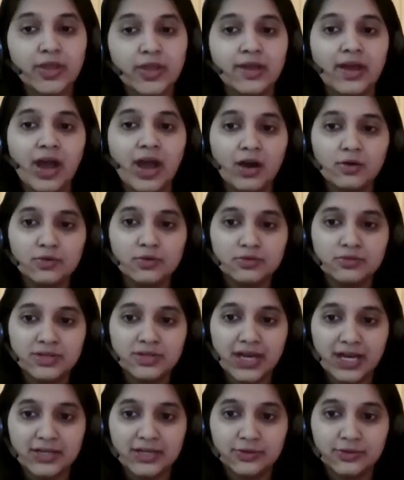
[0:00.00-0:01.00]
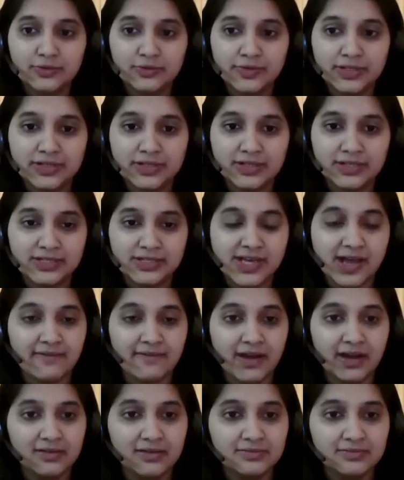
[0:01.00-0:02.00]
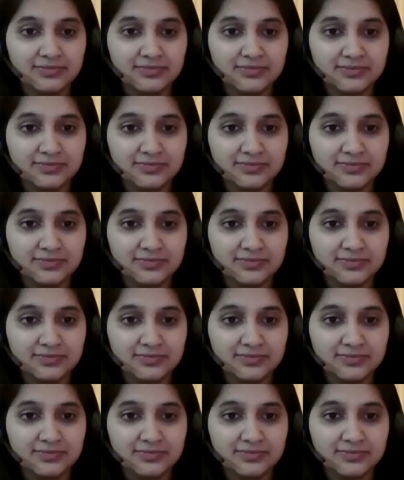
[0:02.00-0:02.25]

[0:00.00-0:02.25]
Okay. How good are you with Java?